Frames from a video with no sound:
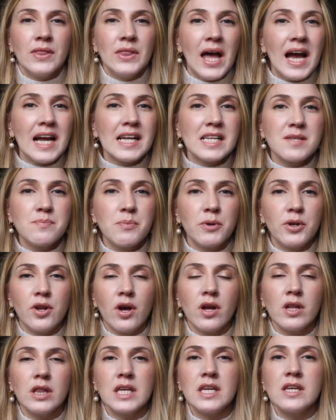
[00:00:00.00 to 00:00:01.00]
Last but
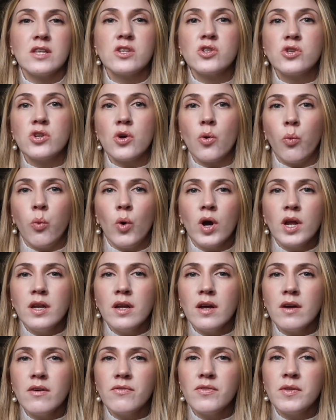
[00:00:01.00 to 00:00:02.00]
not least, one
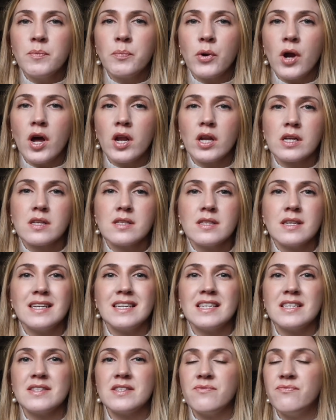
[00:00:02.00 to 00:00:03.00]
of the products
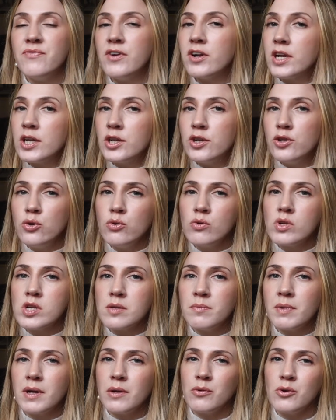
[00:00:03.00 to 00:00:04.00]
that is very new
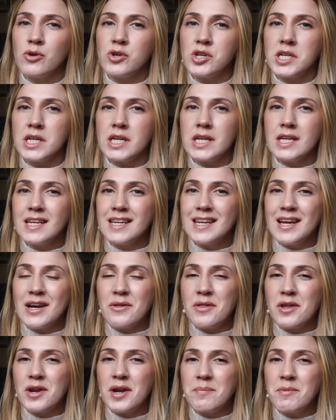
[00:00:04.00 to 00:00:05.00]
to my routine now
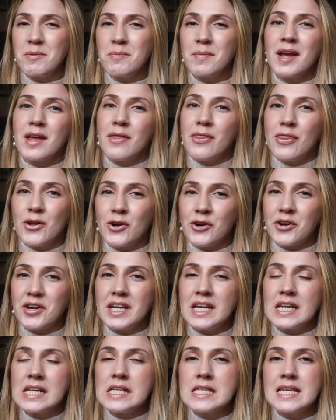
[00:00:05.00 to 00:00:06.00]
that I'm in my
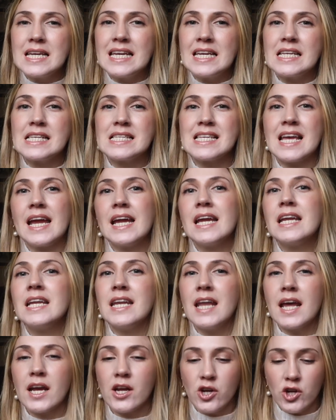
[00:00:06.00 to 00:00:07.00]
30s is a
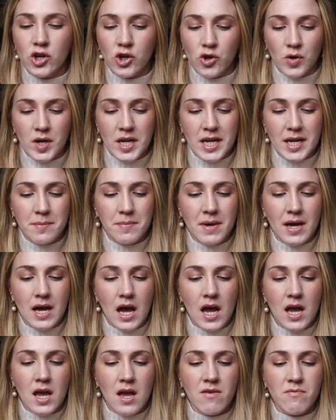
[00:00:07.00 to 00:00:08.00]
neck cream.
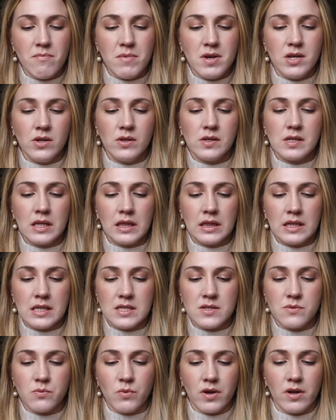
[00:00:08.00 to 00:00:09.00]
I have been using
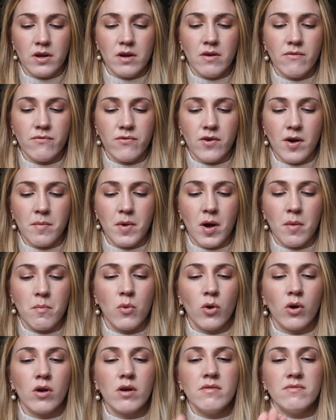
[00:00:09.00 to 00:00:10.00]
this one from
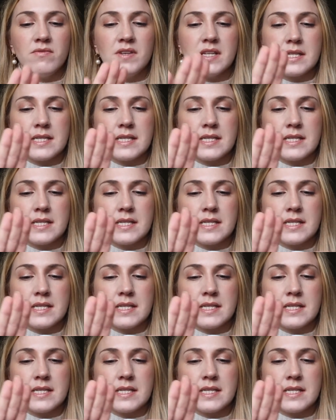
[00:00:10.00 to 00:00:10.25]
Allure.